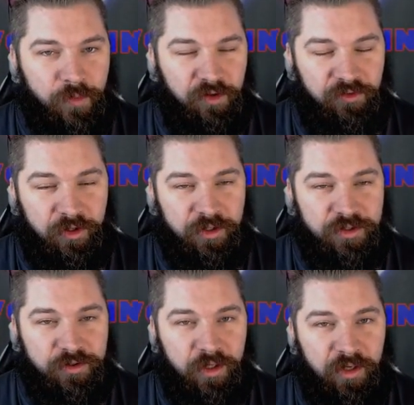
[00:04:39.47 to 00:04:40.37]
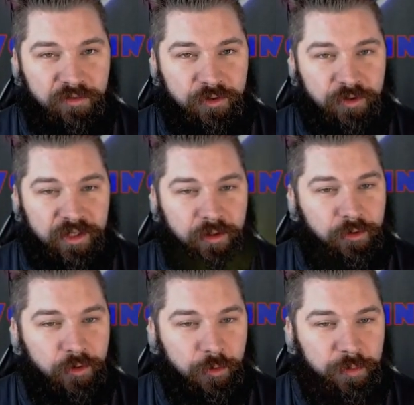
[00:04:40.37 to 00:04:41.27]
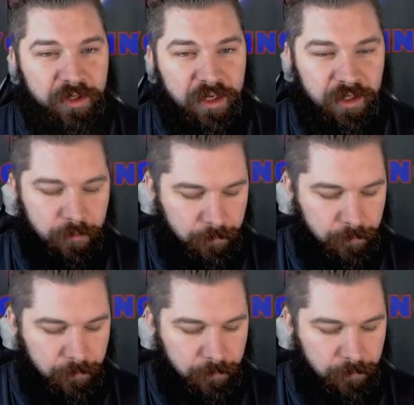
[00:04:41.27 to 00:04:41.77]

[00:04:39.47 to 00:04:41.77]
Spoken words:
First, you have to create a group name.